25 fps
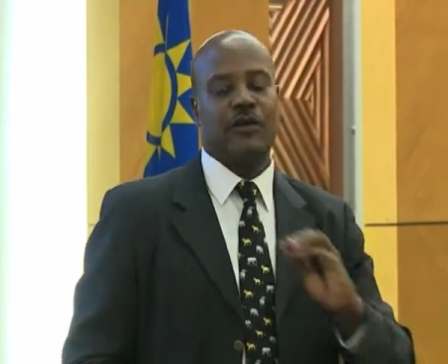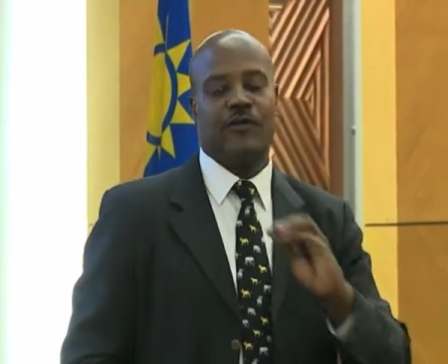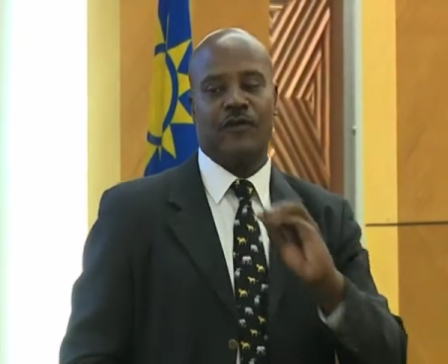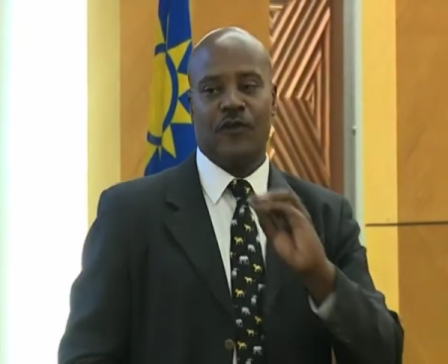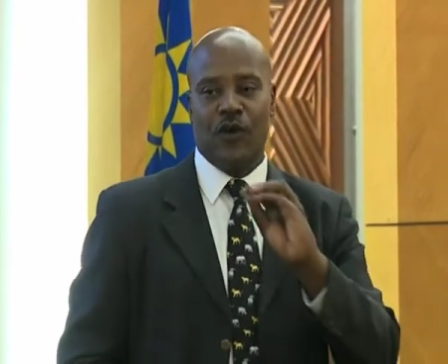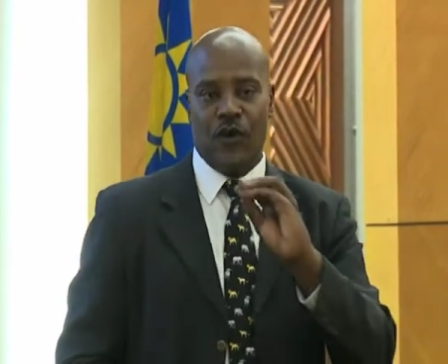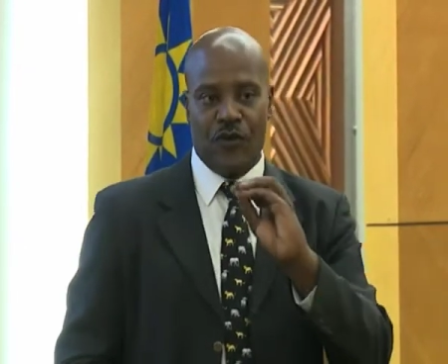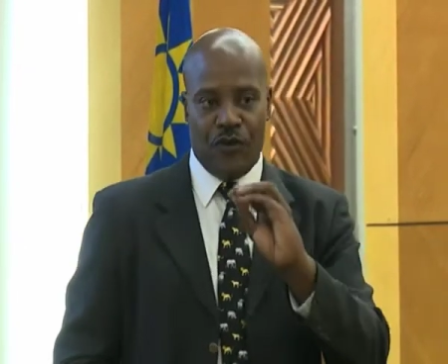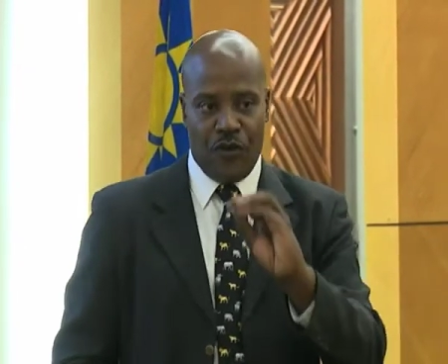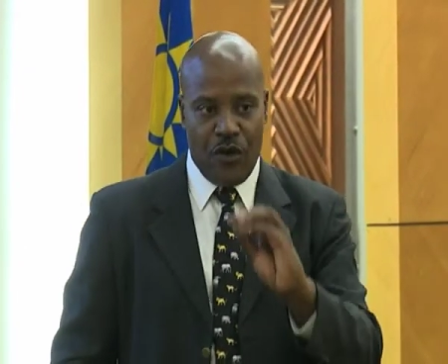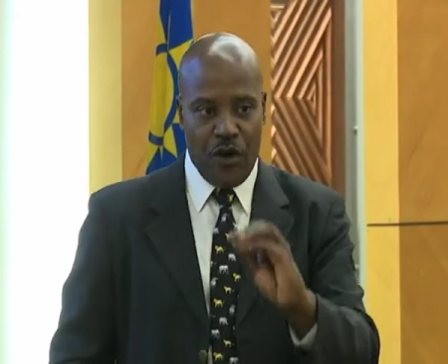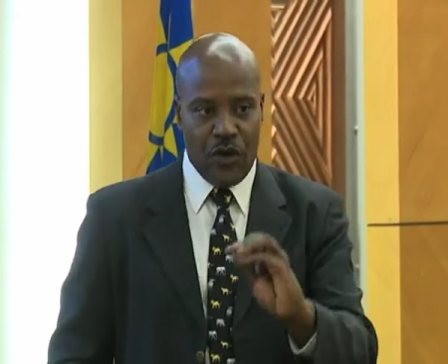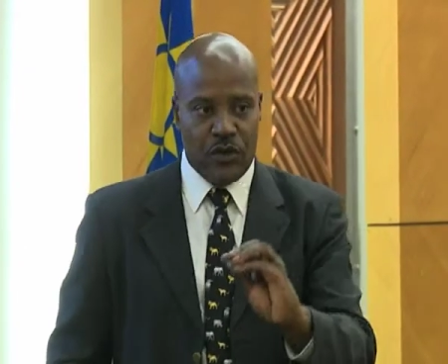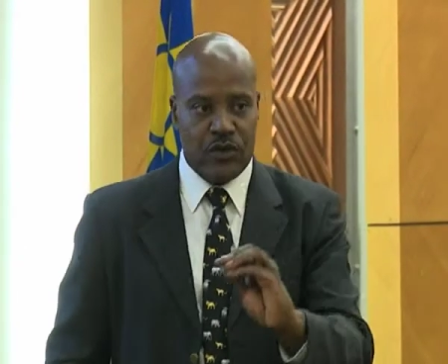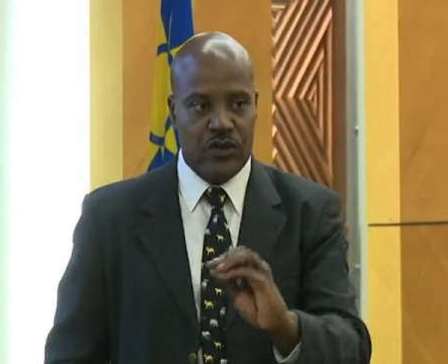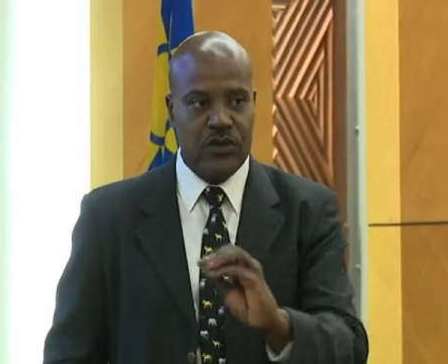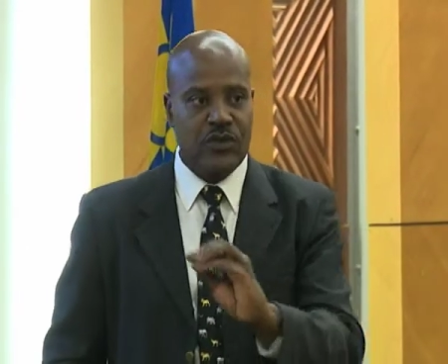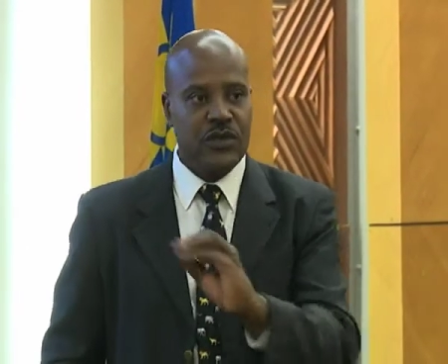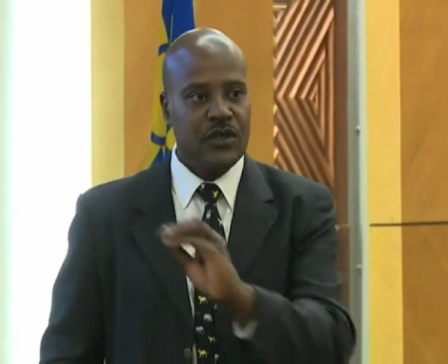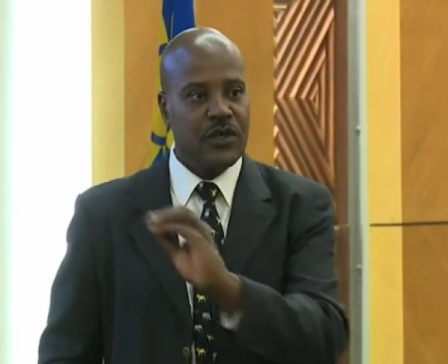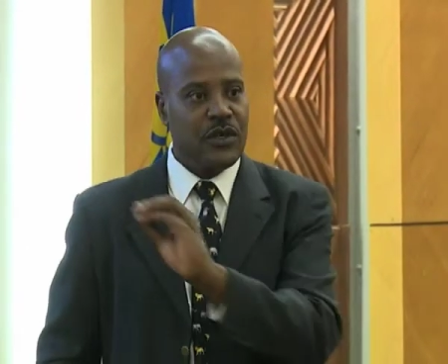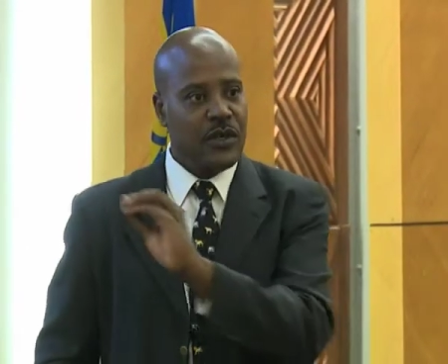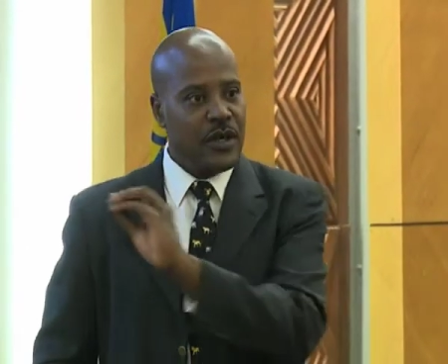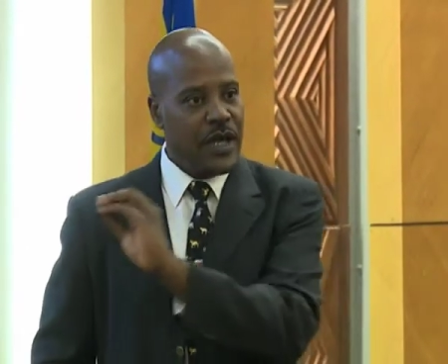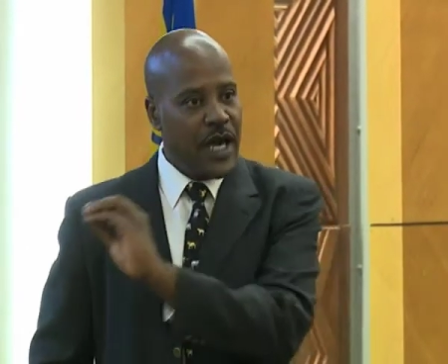for
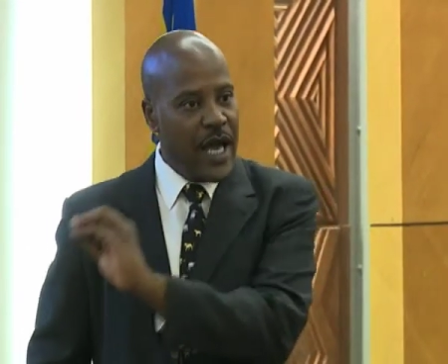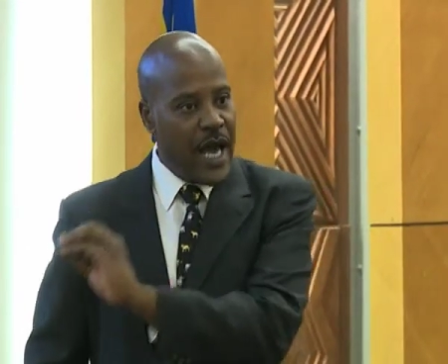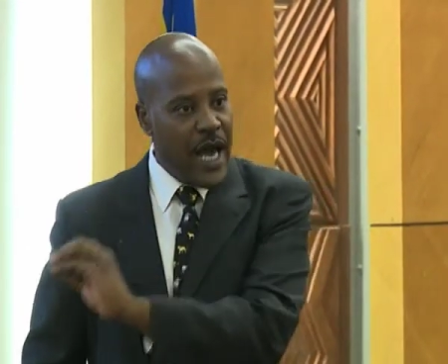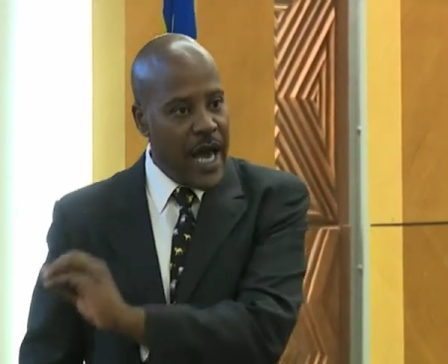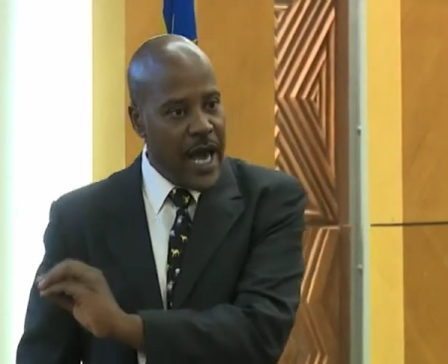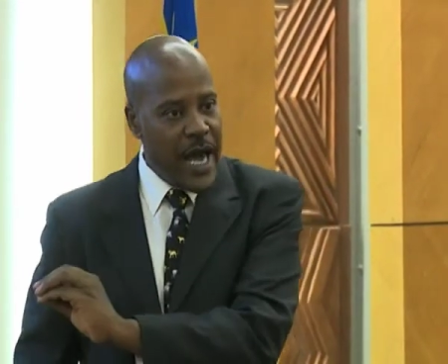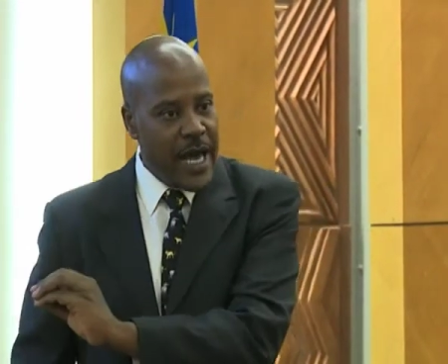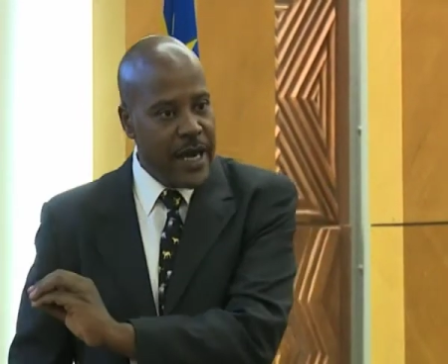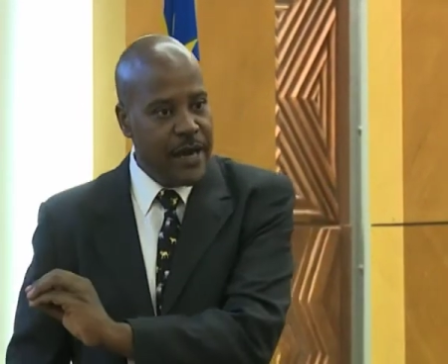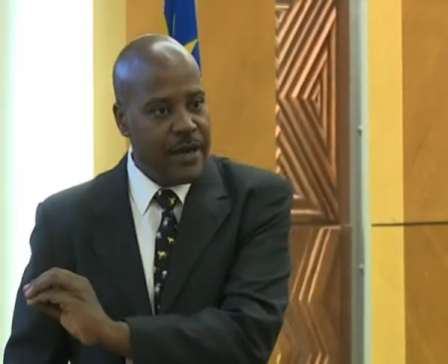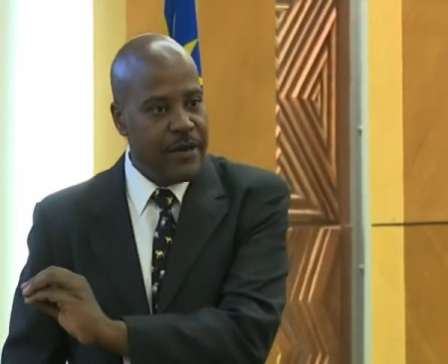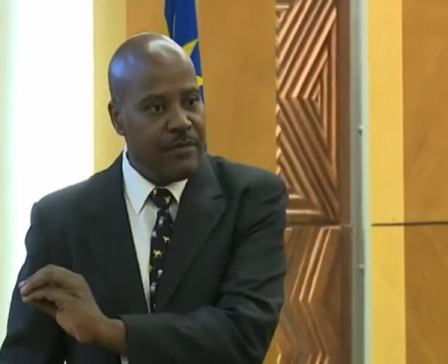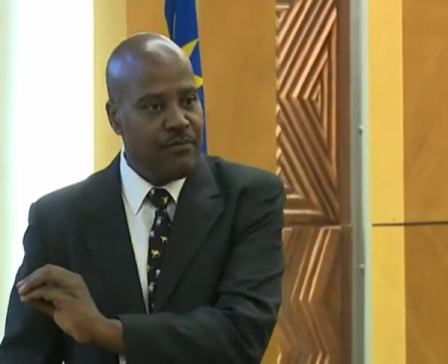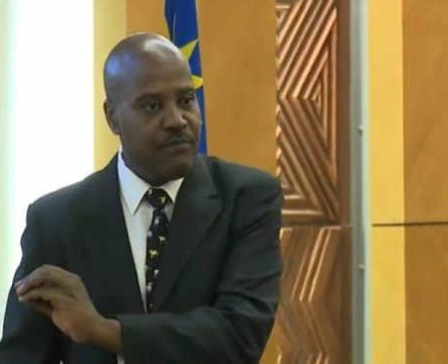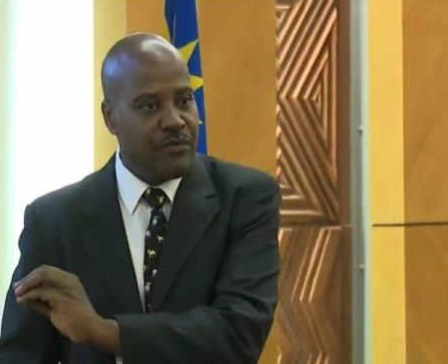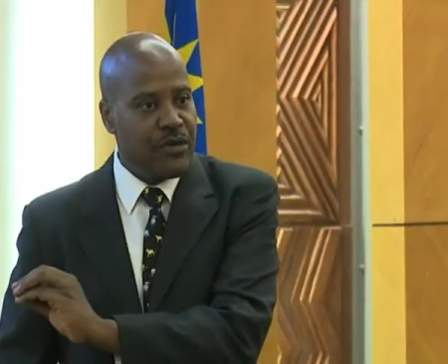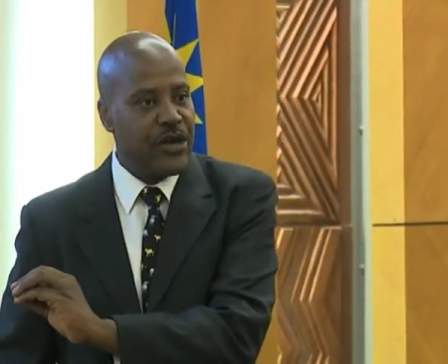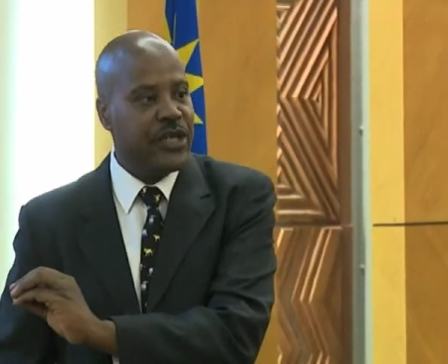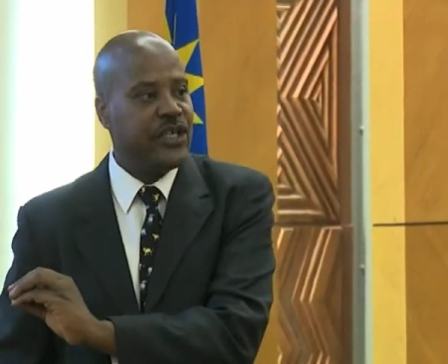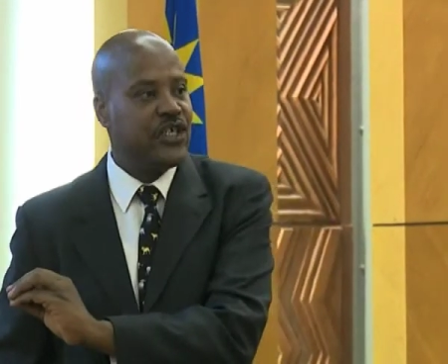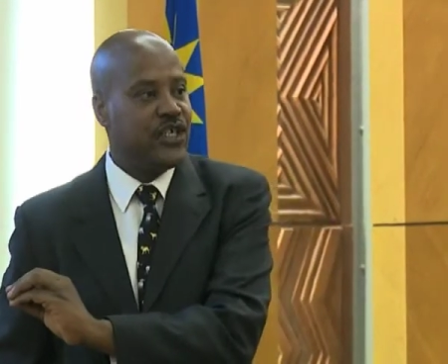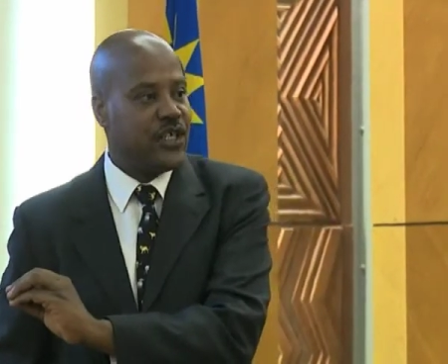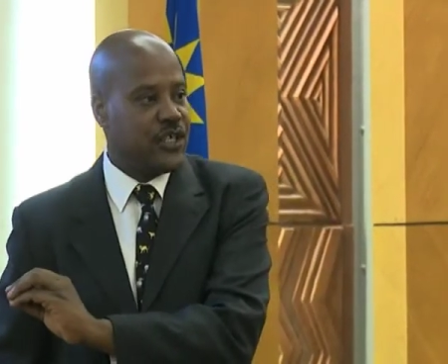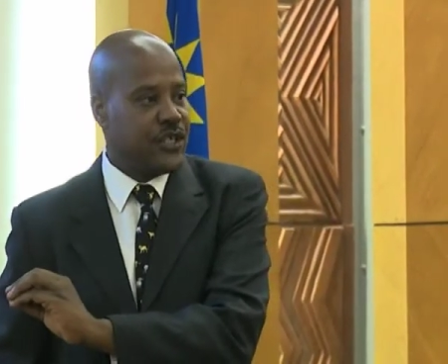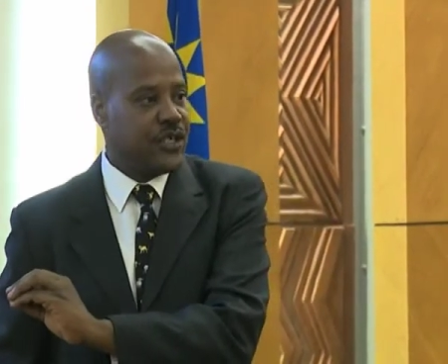roads and
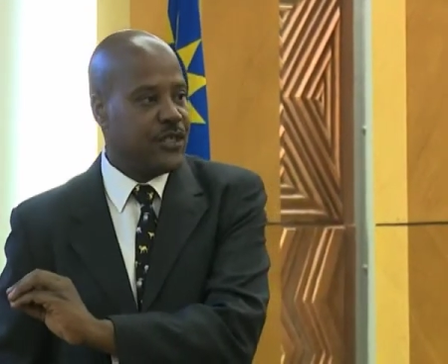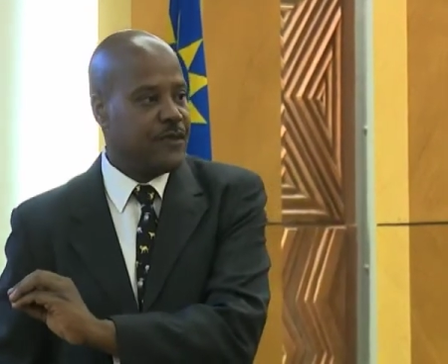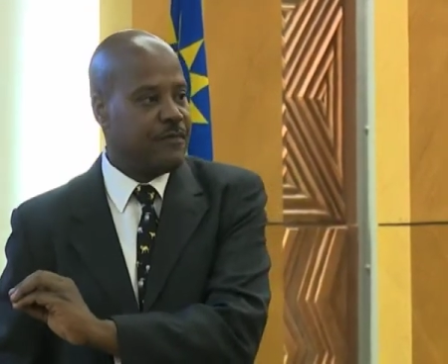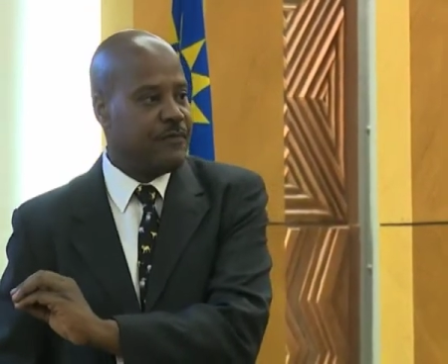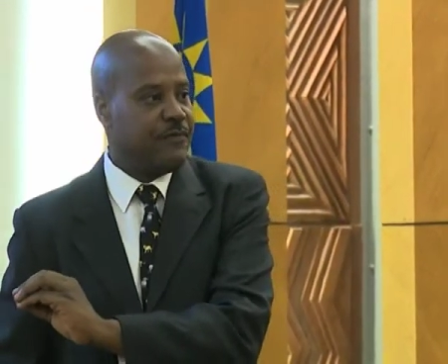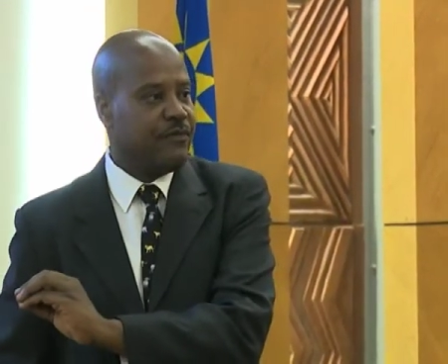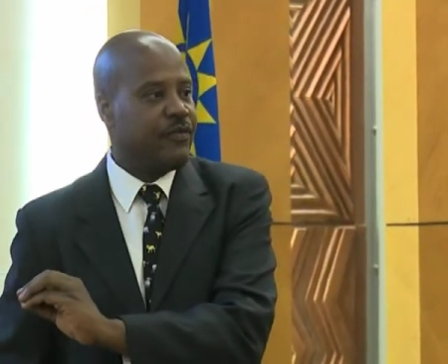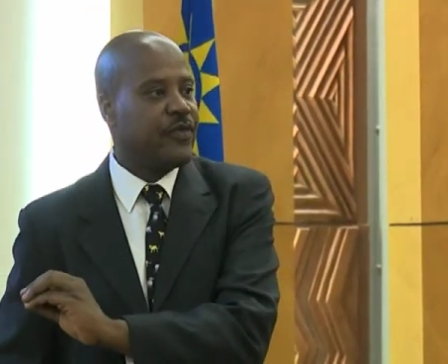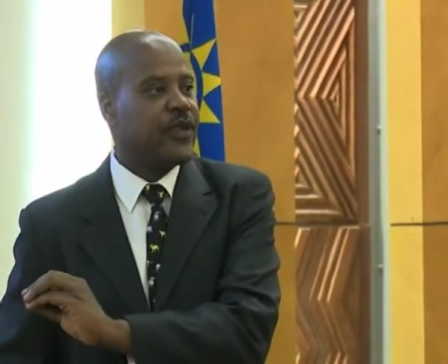bridges